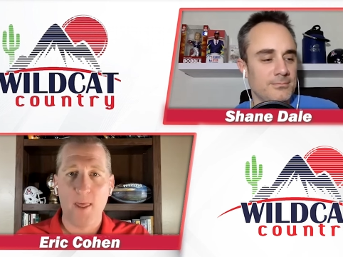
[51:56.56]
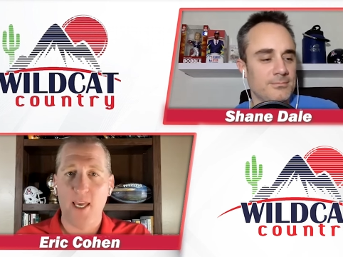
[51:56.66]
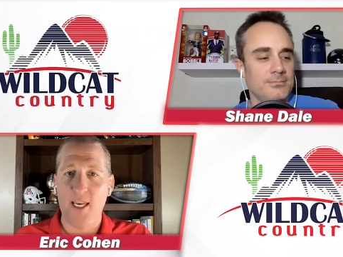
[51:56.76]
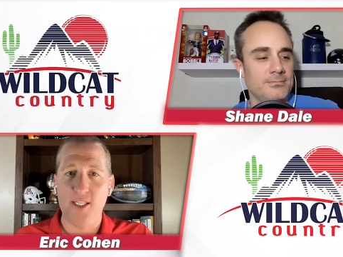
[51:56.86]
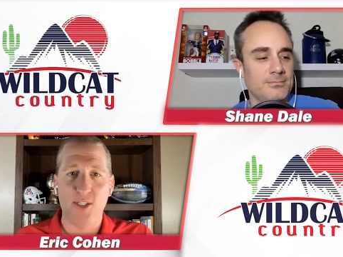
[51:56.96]

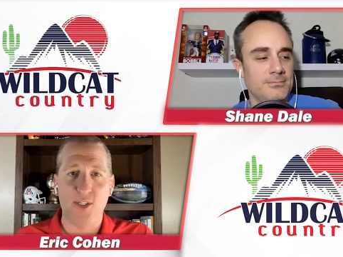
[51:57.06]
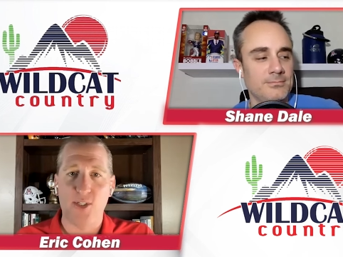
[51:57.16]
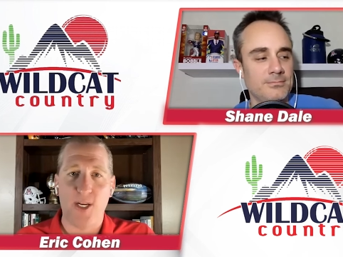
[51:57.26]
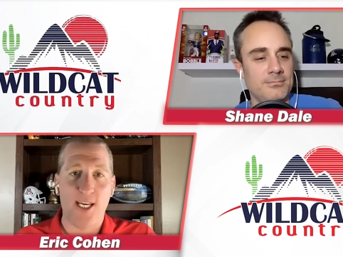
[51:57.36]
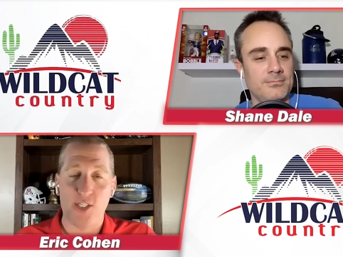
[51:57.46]

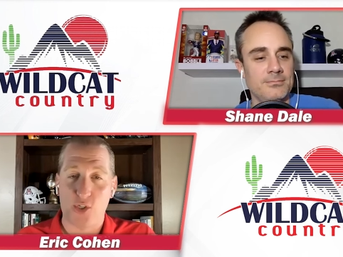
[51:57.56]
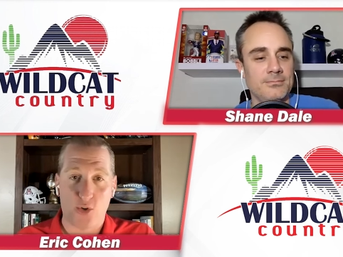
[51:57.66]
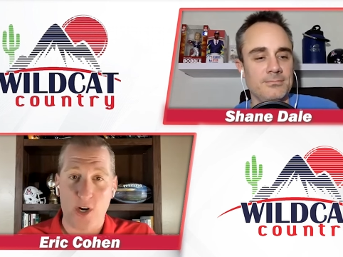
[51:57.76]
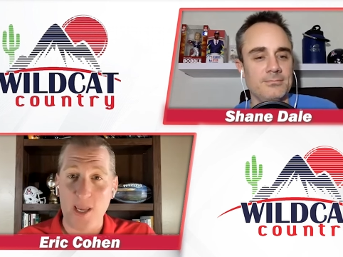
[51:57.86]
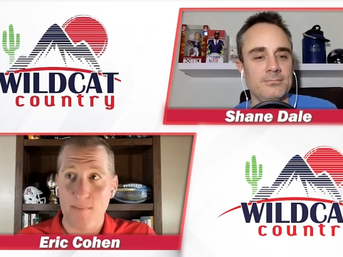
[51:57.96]
Speaker 1: is
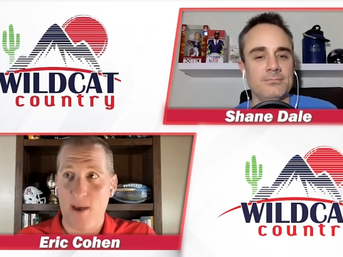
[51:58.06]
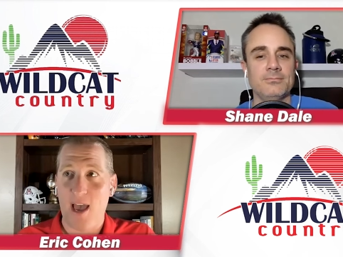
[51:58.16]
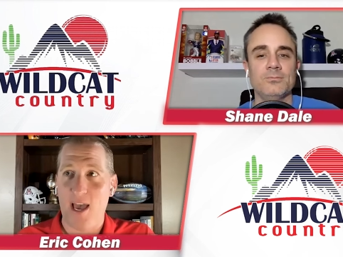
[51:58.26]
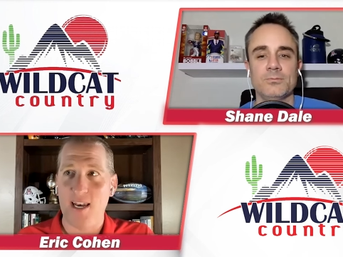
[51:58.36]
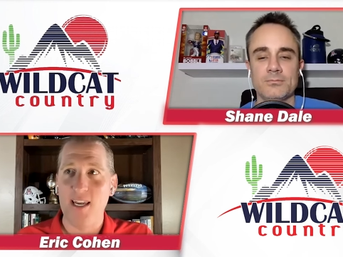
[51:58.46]
extreme,
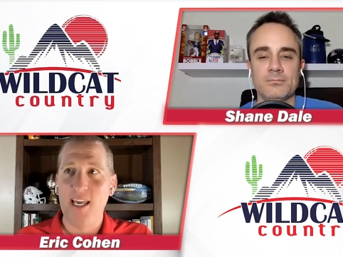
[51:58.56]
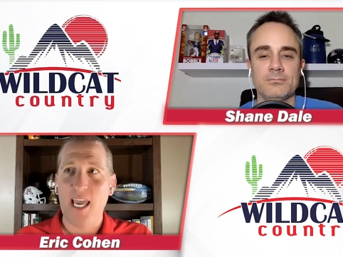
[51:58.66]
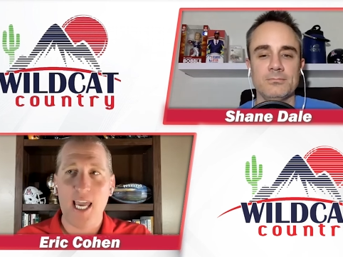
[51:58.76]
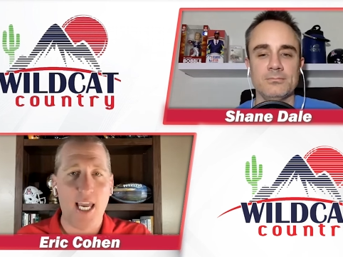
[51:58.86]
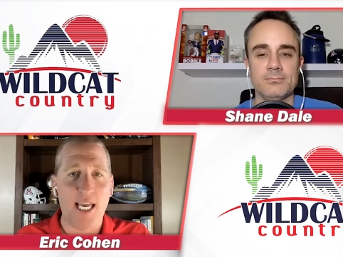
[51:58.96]
and
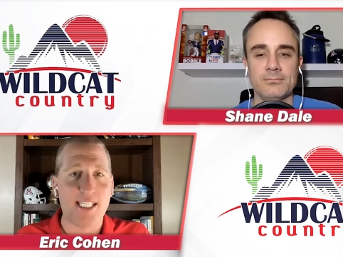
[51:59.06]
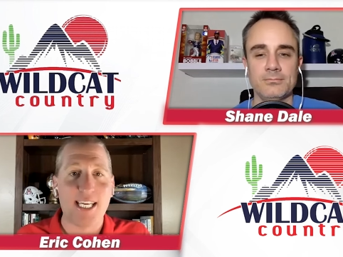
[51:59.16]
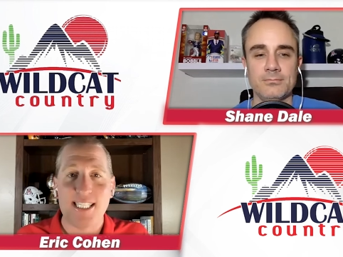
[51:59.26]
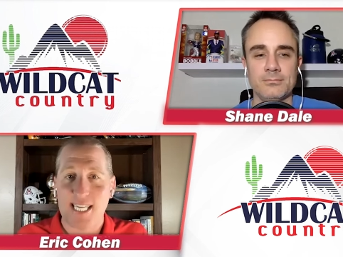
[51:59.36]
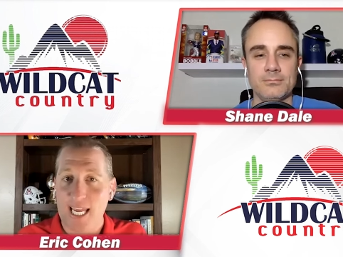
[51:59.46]
it's
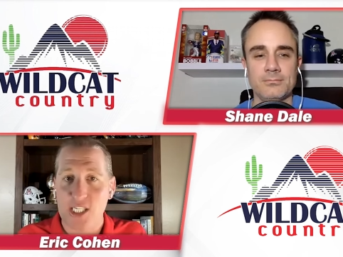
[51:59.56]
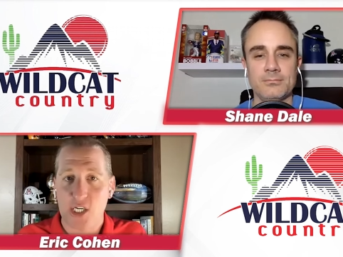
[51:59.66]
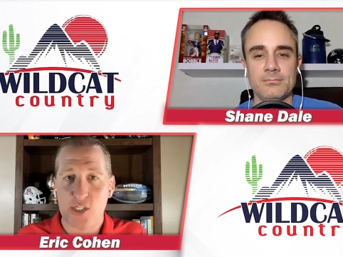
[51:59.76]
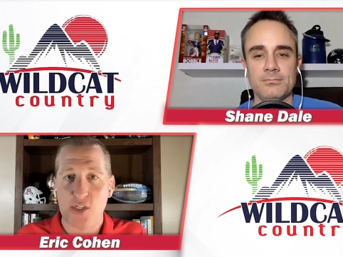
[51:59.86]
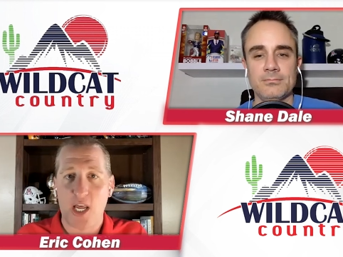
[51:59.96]

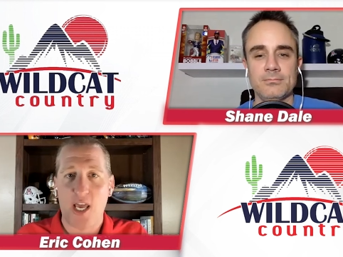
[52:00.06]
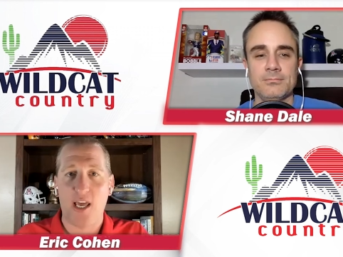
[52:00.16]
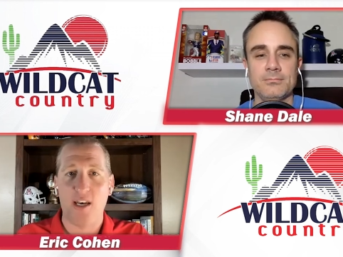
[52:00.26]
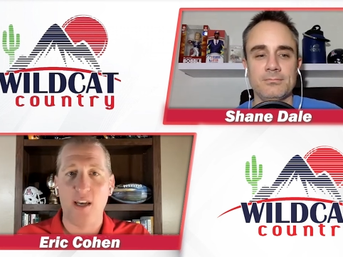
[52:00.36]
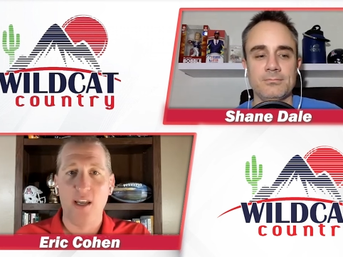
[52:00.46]
contagious.
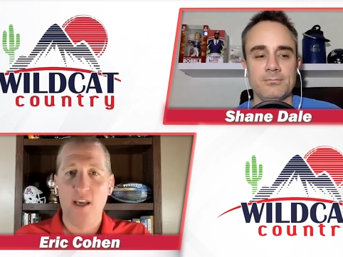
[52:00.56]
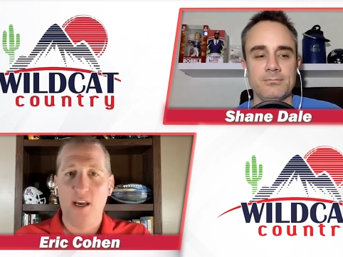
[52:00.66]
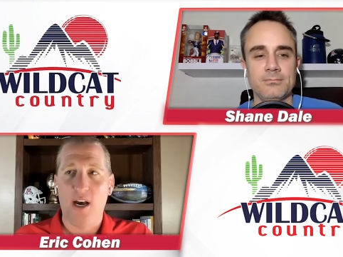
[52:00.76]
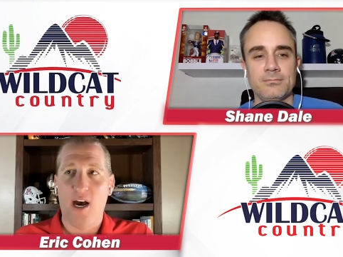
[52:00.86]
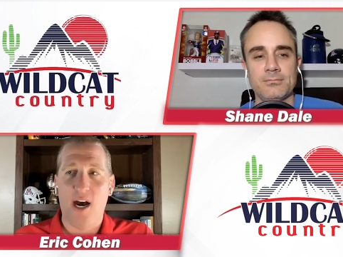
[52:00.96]
And
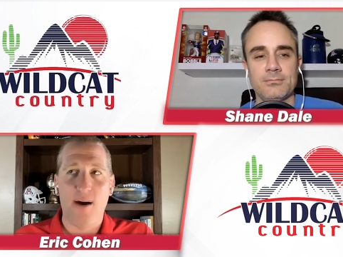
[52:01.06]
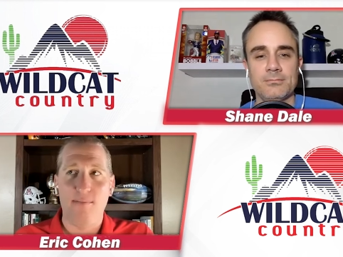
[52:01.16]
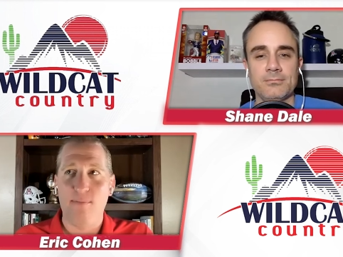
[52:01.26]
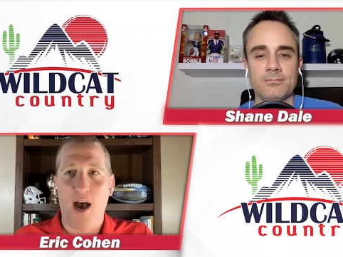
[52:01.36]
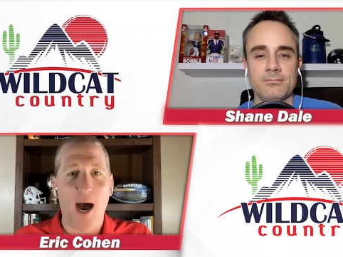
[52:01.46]
uh,
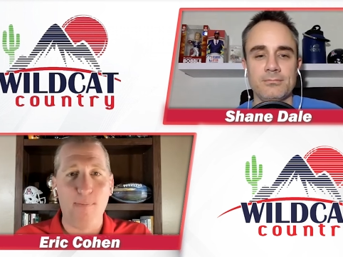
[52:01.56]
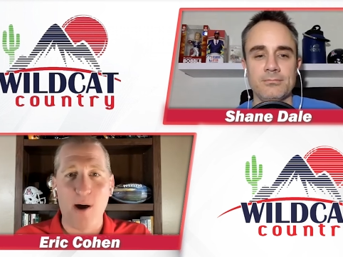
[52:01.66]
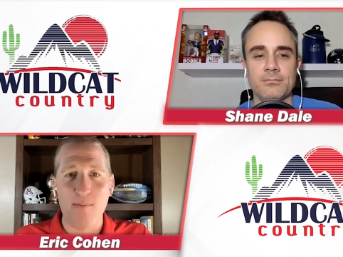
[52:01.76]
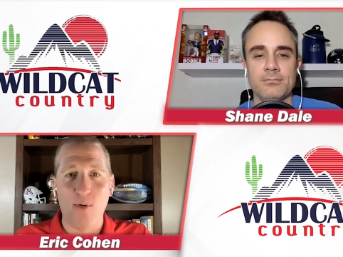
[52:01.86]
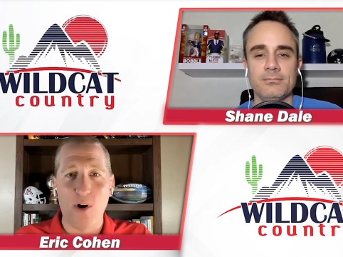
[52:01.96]
hop
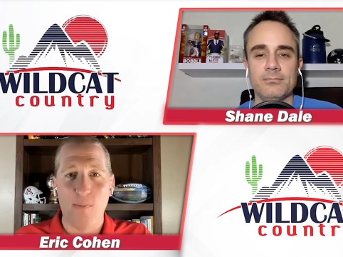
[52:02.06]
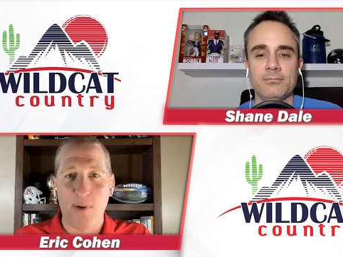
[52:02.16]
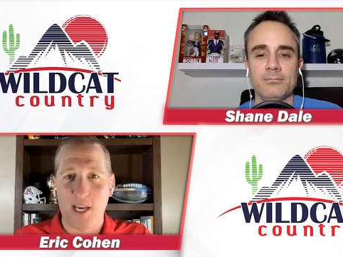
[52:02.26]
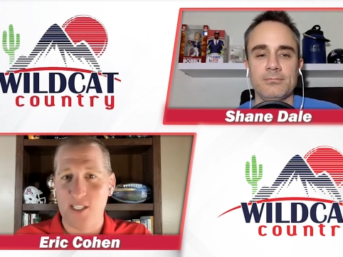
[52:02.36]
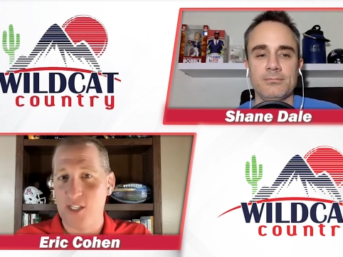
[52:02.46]
on board
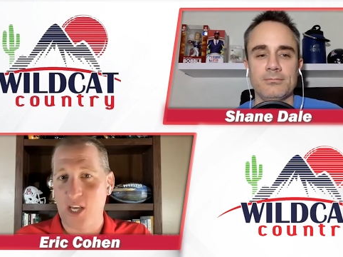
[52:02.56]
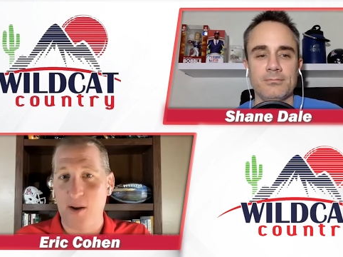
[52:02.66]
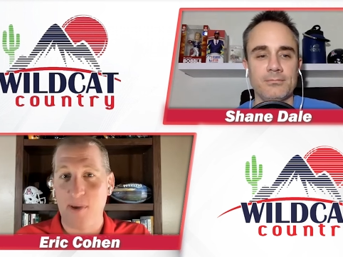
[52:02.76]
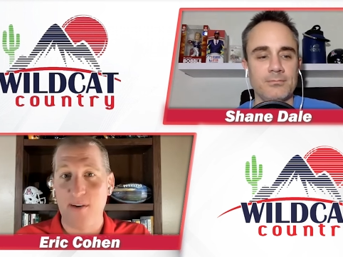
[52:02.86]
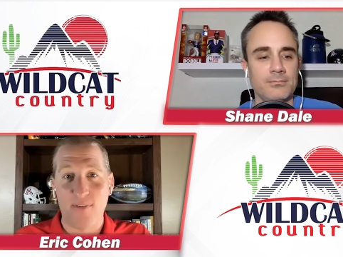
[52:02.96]
because it's going to
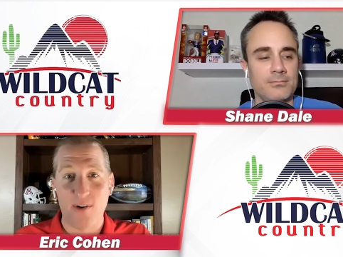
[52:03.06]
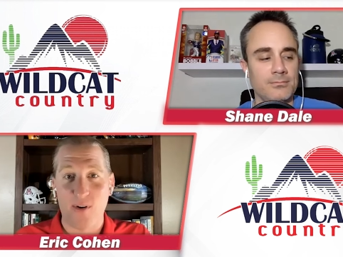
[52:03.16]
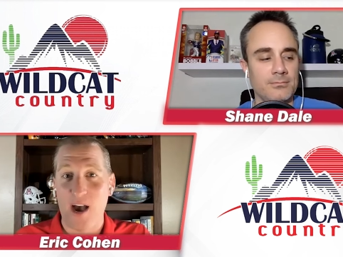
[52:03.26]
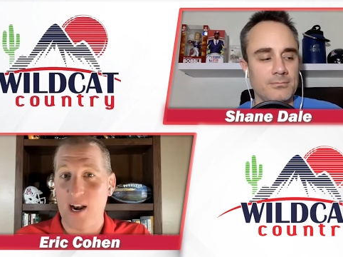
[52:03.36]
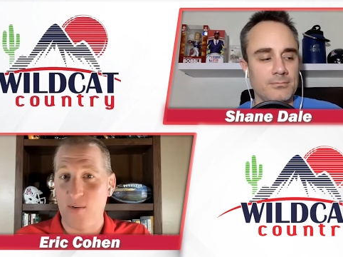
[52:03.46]
be a fun
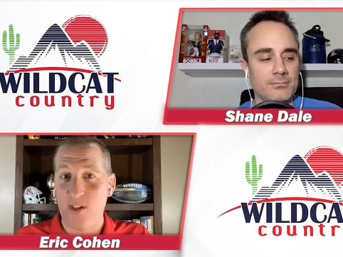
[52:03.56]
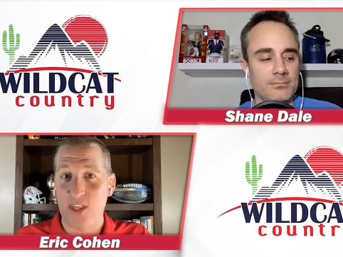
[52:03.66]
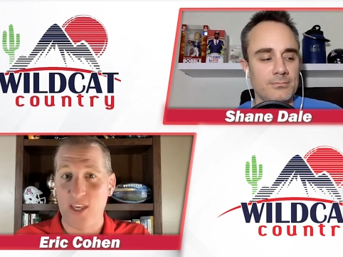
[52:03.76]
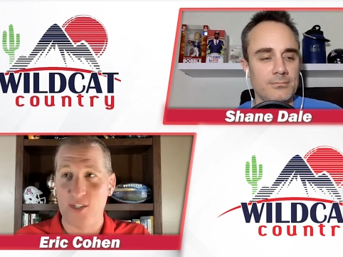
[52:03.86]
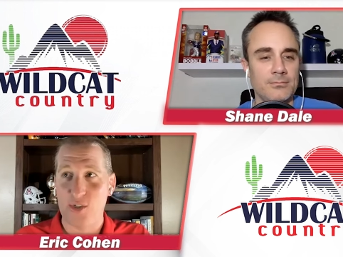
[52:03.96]
ride. I really
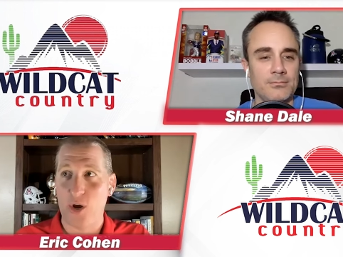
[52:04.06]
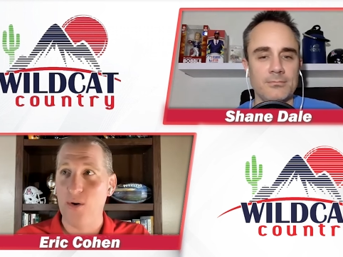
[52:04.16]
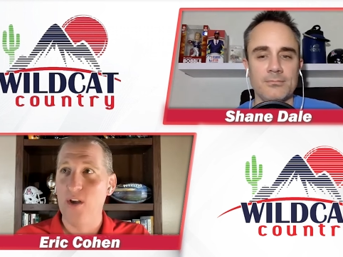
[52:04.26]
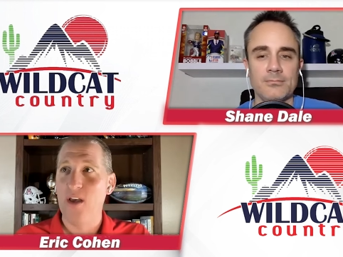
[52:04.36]
think so.